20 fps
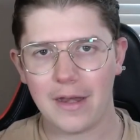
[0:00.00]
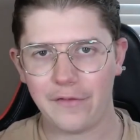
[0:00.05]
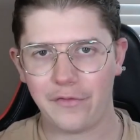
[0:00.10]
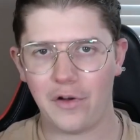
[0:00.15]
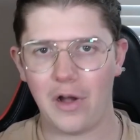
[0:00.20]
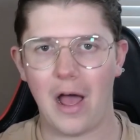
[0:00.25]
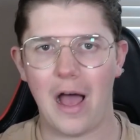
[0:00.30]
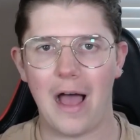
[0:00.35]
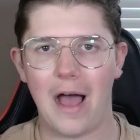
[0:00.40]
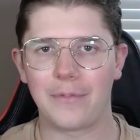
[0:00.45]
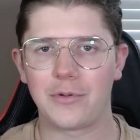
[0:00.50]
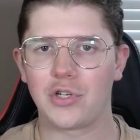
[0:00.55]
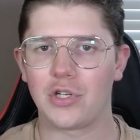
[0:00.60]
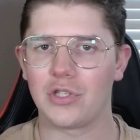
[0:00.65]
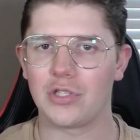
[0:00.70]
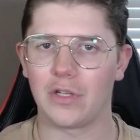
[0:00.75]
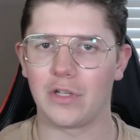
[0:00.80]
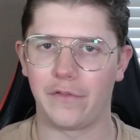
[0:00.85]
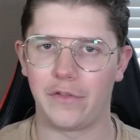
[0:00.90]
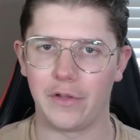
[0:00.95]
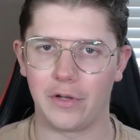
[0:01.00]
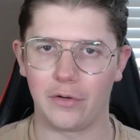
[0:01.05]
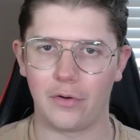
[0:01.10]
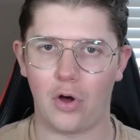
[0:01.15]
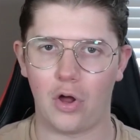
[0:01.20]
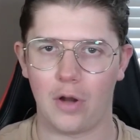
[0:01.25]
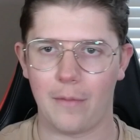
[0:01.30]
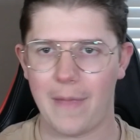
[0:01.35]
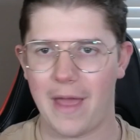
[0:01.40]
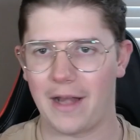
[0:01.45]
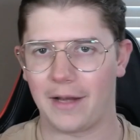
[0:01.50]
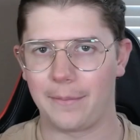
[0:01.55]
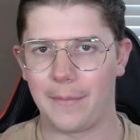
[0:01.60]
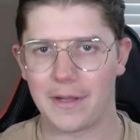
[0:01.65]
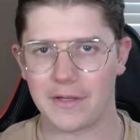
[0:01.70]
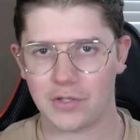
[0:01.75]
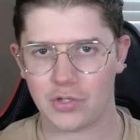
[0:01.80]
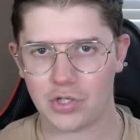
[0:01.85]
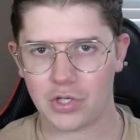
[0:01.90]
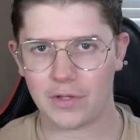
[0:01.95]
options of the automatic
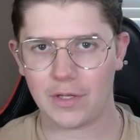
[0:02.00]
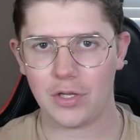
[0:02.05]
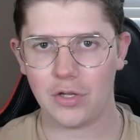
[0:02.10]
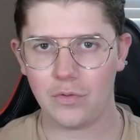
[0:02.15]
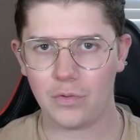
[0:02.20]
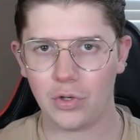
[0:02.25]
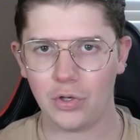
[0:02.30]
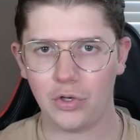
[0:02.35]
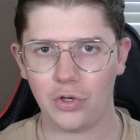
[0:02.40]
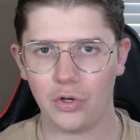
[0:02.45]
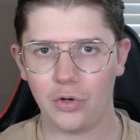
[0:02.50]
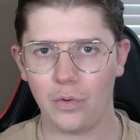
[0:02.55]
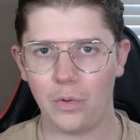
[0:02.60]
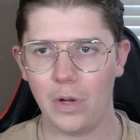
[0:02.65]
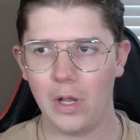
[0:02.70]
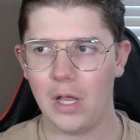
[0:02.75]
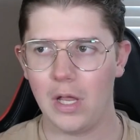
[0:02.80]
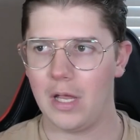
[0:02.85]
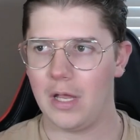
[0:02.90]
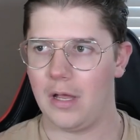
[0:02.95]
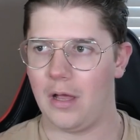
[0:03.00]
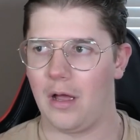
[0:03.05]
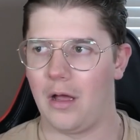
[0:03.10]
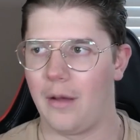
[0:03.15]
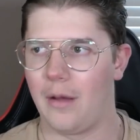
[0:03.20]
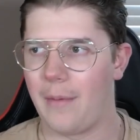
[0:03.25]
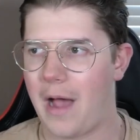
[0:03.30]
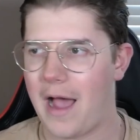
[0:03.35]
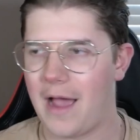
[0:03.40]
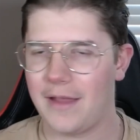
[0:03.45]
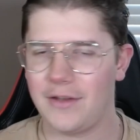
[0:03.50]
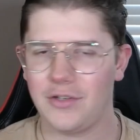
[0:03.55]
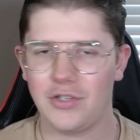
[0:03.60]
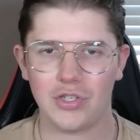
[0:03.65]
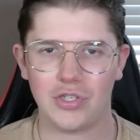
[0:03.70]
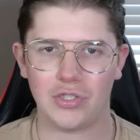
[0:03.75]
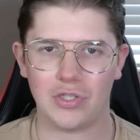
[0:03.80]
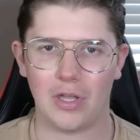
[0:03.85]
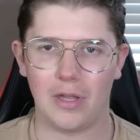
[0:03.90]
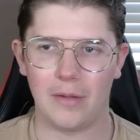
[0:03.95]
messaging that you can do. I
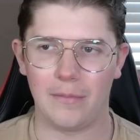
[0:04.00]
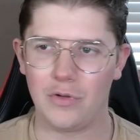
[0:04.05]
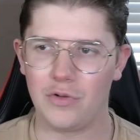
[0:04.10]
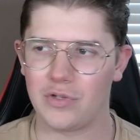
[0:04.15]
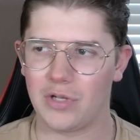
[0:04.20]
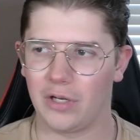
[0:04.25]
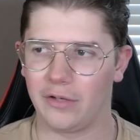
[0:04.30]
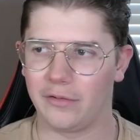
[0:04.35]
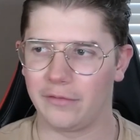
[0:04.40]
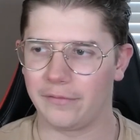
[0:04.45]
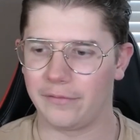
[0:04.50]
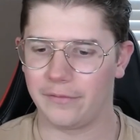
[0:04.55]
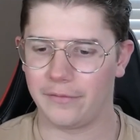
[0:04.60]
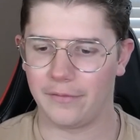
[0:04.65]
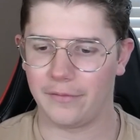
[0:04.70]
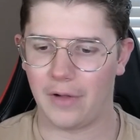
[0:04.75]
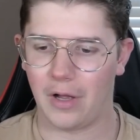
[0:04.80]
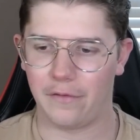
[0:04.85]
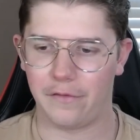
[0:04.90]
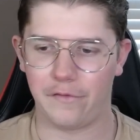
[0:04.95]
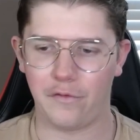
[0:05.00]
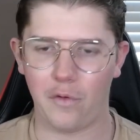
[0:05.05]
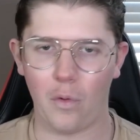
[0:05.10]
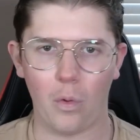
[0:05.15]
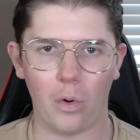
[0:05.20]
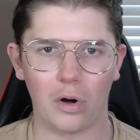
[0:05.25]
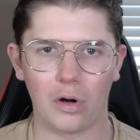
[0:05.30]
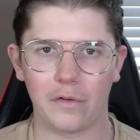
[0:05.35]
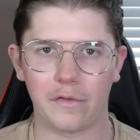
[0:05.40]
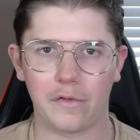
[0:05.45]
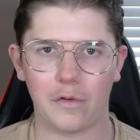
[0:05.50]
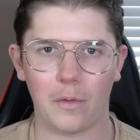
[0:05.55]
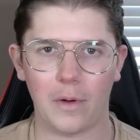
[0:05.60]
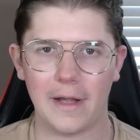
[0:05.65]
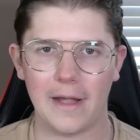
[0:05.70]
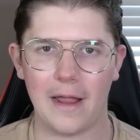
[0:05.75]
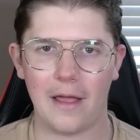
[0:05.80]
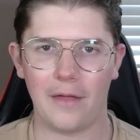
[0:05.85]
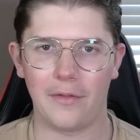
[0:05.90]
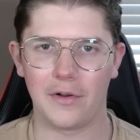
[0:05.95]
just am using 4 for right
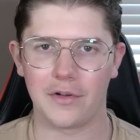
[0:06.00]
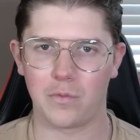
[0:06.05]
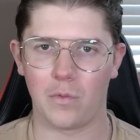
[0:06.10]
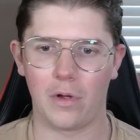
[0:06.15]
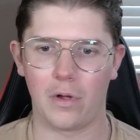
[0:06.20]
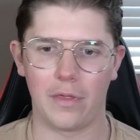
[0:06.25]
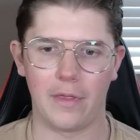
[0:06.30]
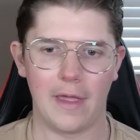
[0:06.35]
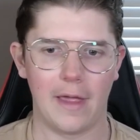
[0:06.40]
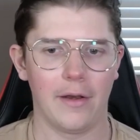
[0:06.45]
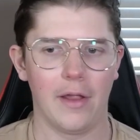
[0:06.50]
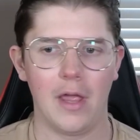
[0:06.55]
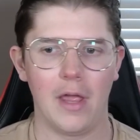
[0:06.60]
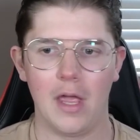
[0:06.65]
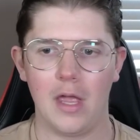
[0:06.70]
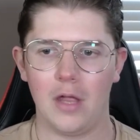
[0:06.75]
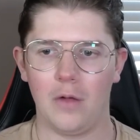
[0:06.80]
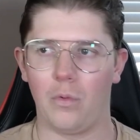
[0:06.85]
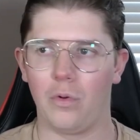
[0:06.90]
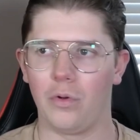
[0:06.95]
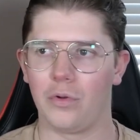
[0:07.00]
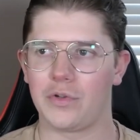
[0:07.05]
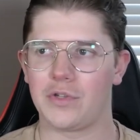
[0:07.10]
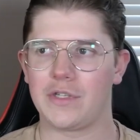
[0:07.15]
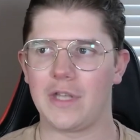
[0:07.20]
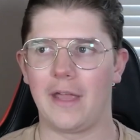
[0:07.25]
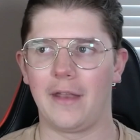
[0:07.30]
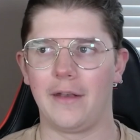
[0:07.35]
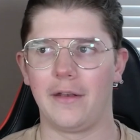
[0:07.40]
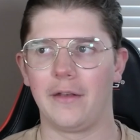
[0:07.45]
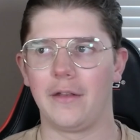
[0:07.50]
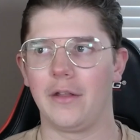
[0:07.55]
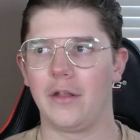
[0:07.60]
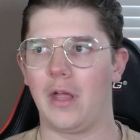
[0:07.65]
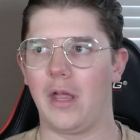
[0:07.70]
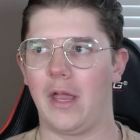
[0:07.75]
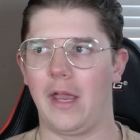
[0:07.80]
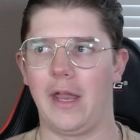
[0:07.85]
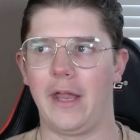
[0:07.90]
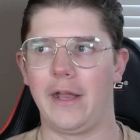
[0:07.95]
now. There's one that will send
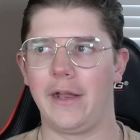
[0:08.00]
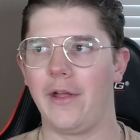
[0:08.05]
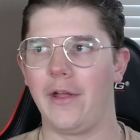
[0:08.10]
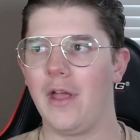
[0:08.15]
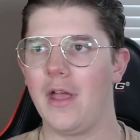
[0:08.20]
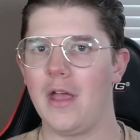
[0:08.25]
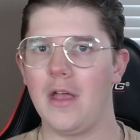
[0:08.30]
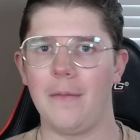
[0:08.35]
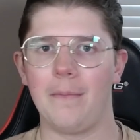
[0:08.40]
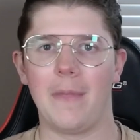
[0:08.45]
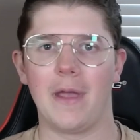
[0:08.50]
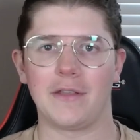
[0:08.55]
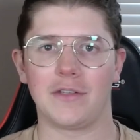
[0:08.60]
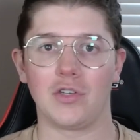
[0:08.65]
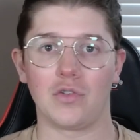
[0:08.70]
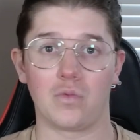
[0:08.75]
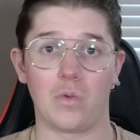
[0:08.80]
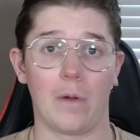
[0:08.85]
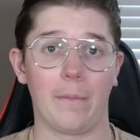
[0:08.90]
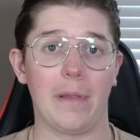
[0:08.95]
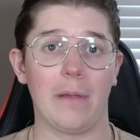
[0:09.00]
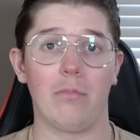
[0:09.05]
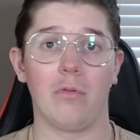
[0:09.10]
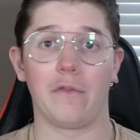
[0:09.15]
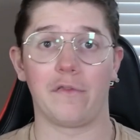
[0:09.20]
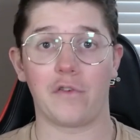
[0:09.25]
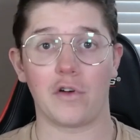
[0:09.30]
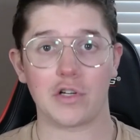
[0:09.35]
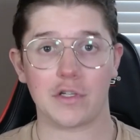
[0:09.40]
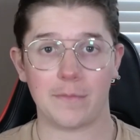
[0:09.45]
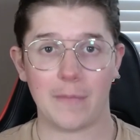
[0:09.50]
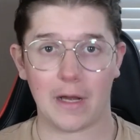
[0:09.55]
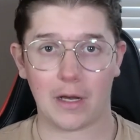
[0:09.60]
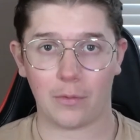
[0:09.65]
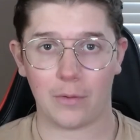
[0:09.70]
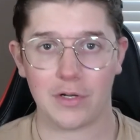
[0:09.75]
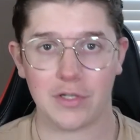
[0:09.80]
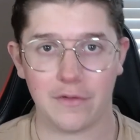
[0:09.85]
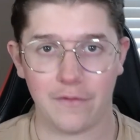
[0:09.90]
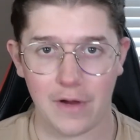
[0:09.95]
a message when people first make a
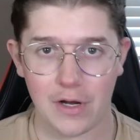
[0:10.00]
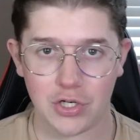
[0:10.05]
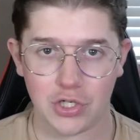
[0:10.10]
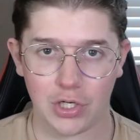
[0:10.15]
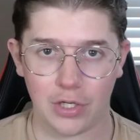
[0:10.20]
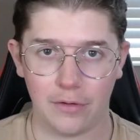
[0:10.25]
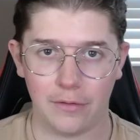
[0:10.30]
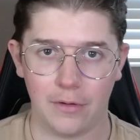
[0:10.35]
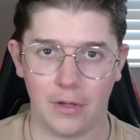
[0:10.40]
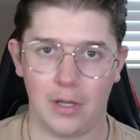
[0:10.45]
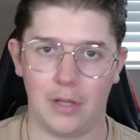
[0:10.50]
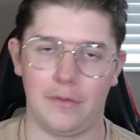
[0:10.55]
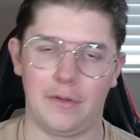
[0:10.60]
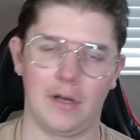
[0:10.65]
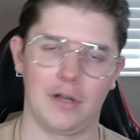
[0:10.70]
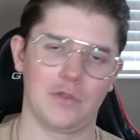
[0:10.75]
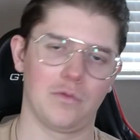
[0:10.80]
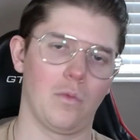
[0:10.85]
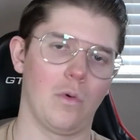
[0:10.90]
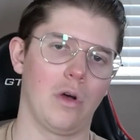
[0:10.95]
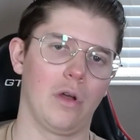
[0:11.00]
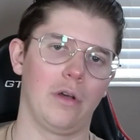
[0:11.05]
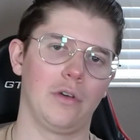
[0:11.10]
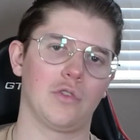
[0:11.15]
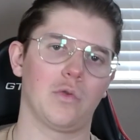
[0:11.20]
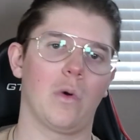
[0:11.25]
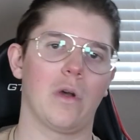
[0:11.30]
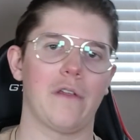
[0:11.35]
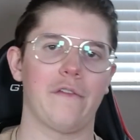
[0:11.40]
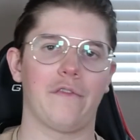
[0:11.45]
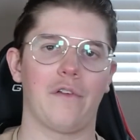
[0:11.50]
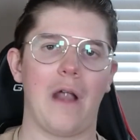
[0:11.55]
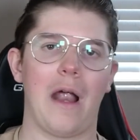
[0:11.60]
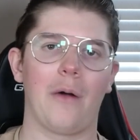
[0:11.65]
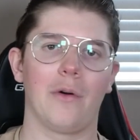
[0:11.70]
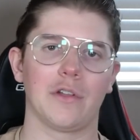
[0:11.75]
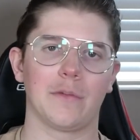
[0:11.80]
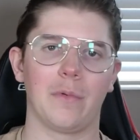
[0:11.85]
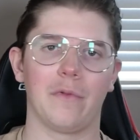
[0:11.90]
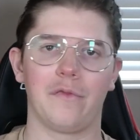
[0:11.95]
reservation. There's one 24
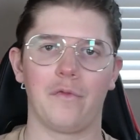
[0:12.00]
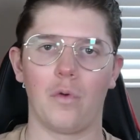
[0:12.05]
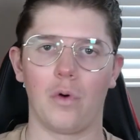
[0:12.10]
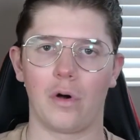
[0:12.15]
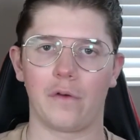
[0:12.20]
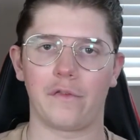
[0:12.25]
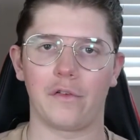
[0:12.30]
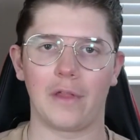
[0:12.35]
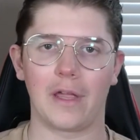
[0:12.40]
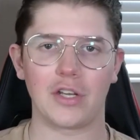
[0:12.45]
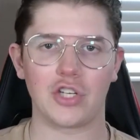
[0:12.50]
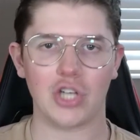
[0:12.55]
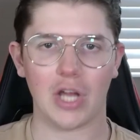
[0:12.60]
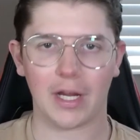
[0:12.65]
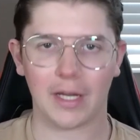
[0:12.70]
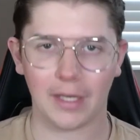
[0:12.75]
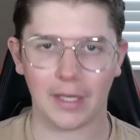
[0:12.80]
hours before for like check-in